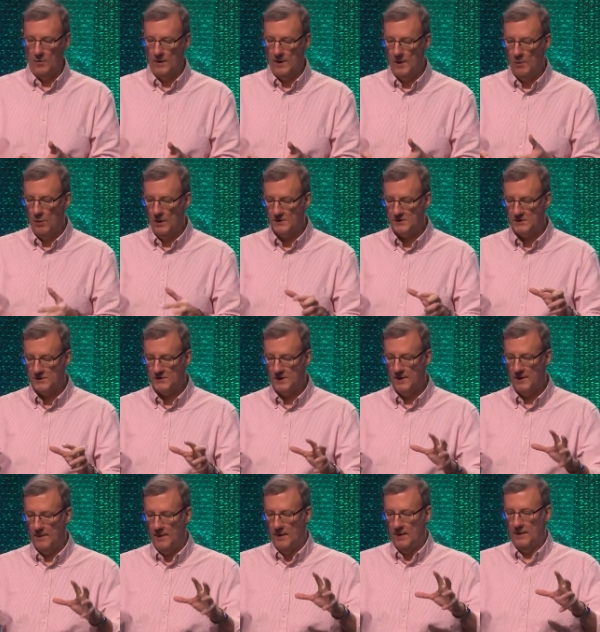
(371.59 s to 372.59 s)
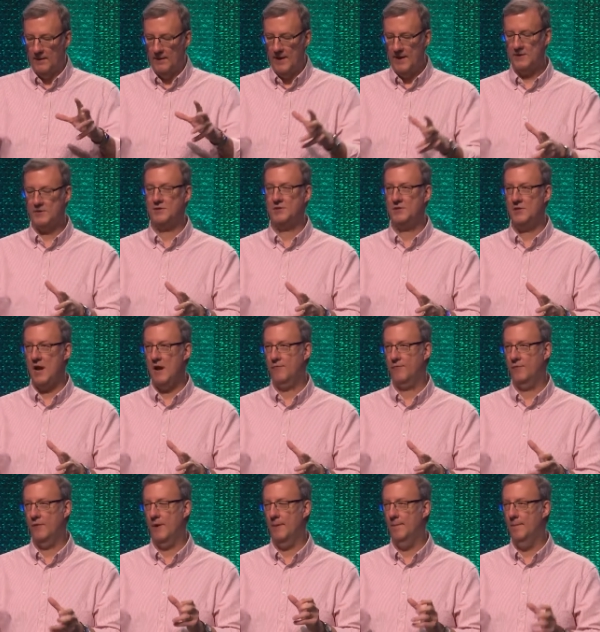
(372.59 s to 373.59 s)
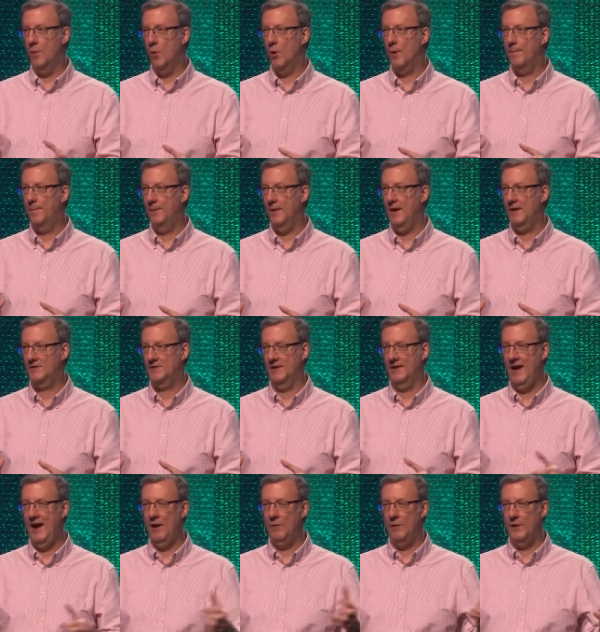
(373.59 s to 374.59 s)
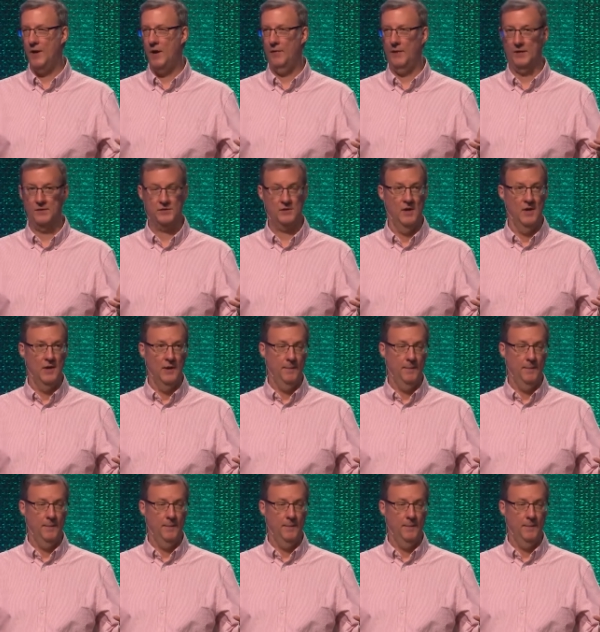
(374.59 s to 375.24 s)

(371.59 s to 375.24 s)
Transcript: He wants to see less suffering, more blessing. How do we know this?